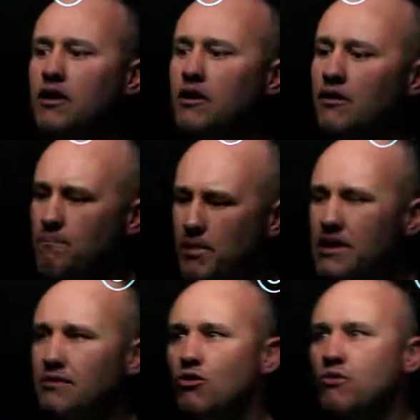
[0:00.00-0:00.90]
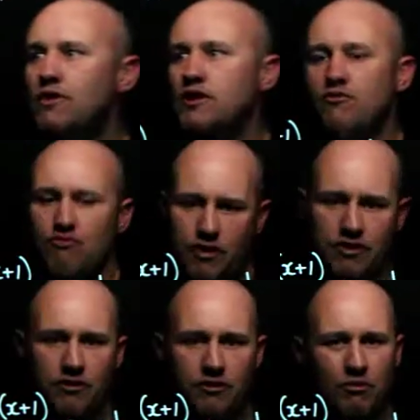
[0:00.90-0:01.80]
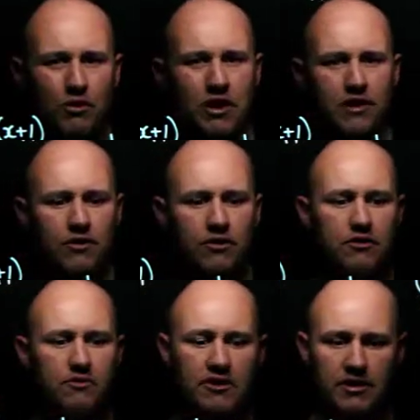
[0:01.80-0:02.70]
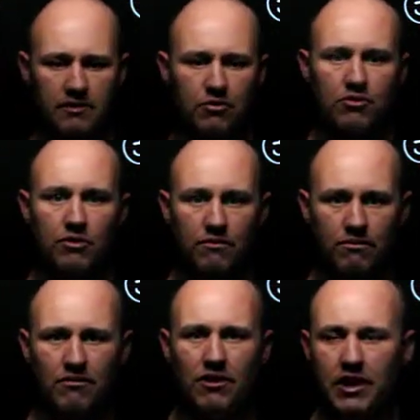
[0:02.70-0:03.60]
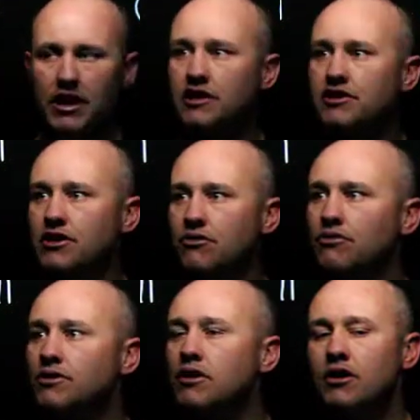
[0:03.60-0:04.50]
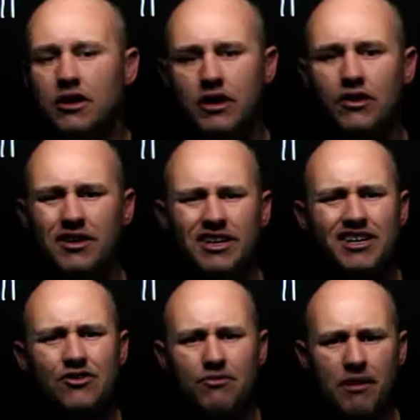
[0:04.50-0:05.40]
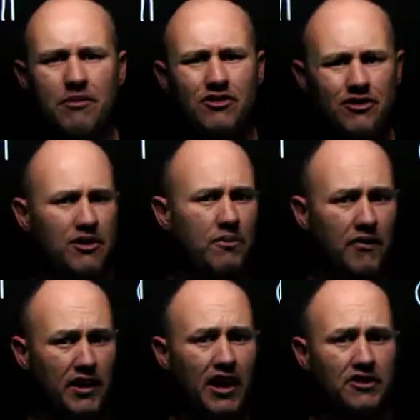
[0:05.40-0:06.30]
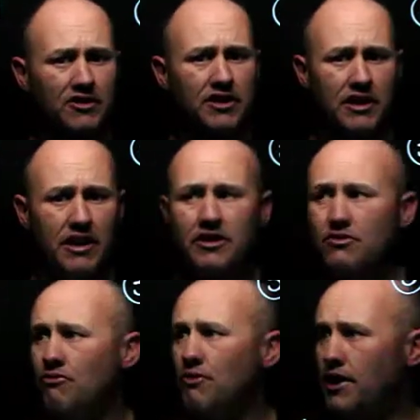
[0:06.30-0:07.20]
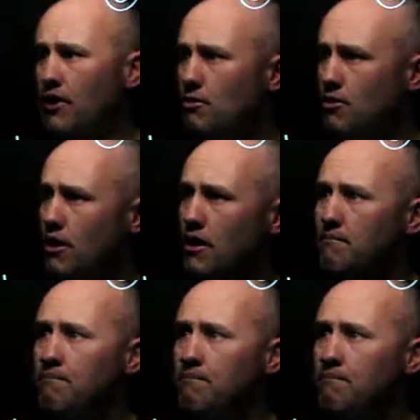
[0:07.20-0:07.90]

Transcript: I've picked them all for different reasons. I want to give you some examples of really key skills, key ideas, or maybe just simplification techniques that will really help you out.